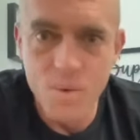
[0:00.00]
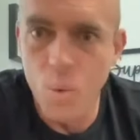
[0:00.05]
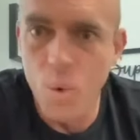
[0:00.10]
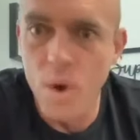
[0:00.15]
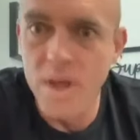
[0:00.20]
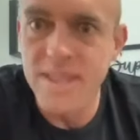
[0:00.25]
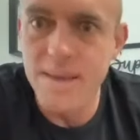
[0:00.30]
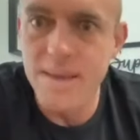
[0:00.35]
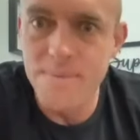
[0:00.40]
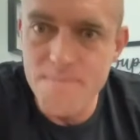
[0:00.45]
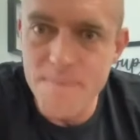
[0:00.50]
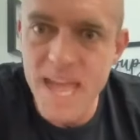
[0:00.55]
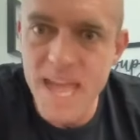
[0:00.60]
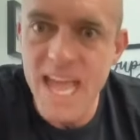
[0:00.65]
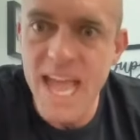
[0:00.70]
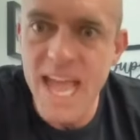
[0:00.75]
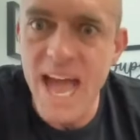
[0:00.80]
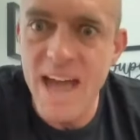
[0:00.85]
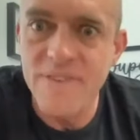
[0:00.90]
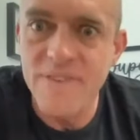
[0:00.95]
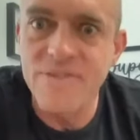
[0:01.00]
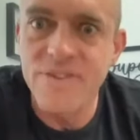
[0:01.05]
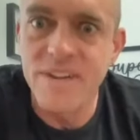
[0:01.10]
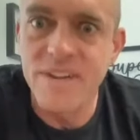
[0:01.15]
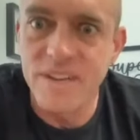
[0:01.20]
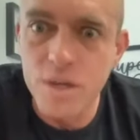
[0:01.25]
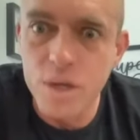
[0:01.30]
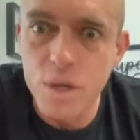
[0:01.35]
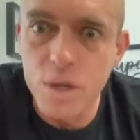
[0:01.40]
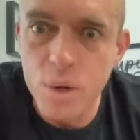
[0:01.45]
what they may have
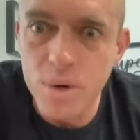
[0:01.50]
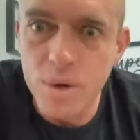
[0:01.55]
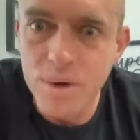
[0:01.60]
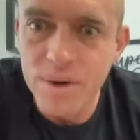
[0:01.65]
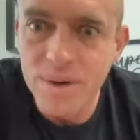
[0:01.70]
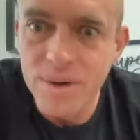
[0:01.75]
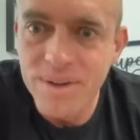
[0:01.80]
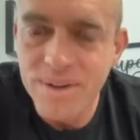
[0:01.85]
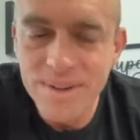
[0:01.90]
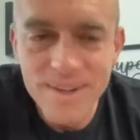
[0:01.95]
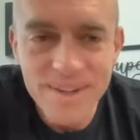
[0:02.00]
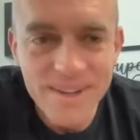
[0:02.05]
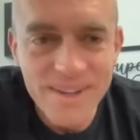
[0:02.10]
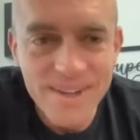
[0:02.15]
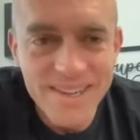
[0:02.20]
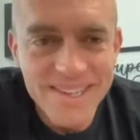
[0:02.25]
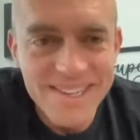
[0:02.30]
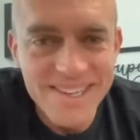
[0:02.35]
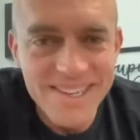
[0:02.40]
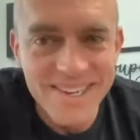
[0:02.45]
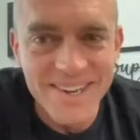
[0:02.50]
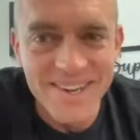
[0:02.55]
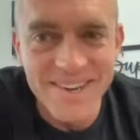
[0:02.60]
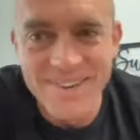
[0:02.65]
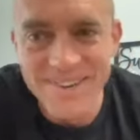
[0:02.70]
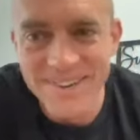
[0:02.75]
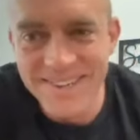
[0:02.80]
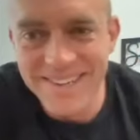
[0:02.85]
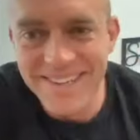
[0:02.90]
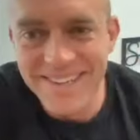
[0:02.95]
to do you know